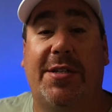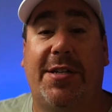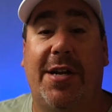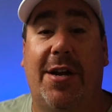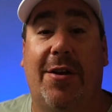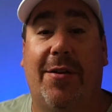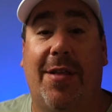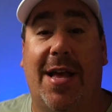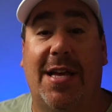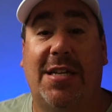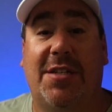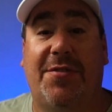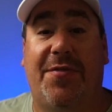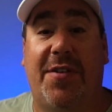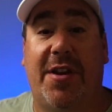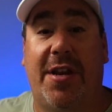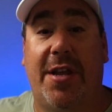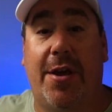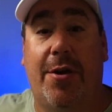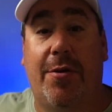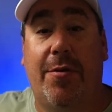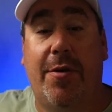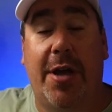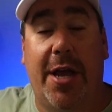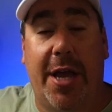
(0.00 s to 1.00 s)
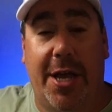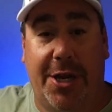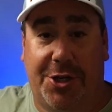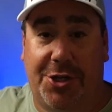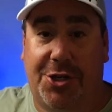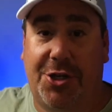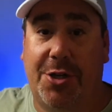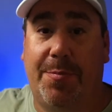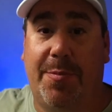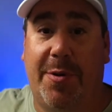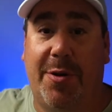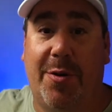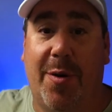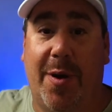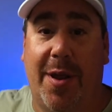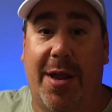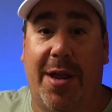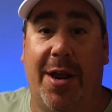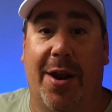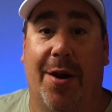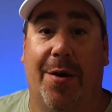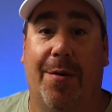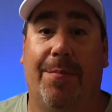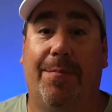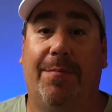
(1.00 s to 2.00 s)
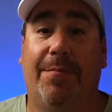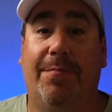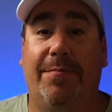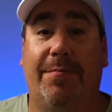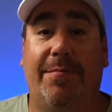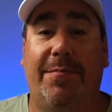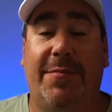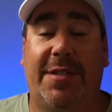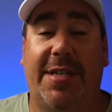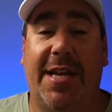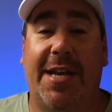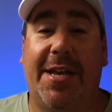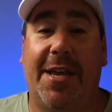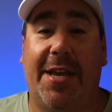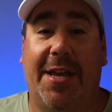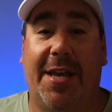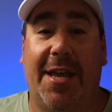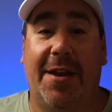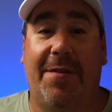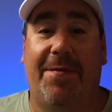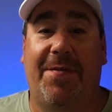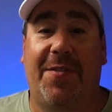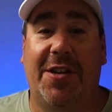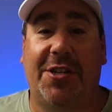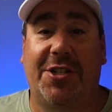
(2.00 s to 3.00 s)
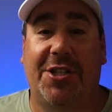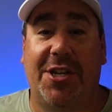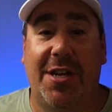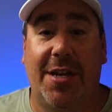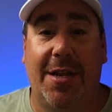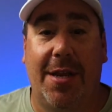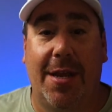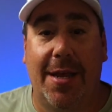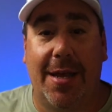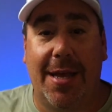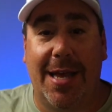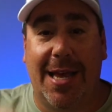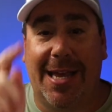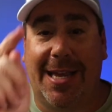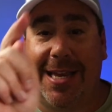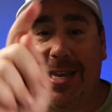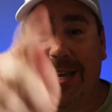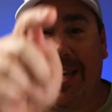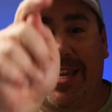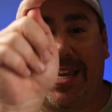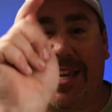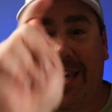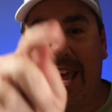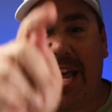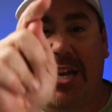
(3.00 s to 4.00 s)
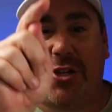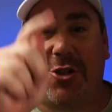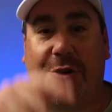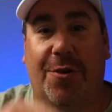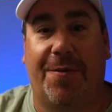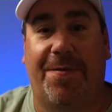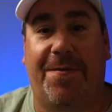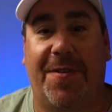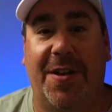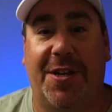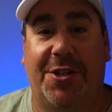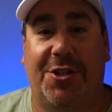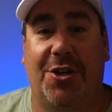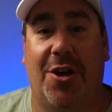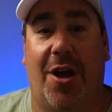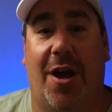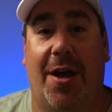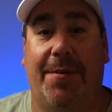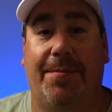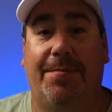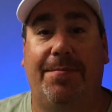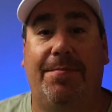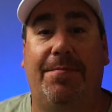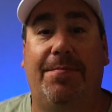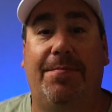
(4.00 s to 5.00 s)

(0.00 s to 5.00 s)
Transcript: see our last video, it should be right here. Take a kid fishing, get your fish on.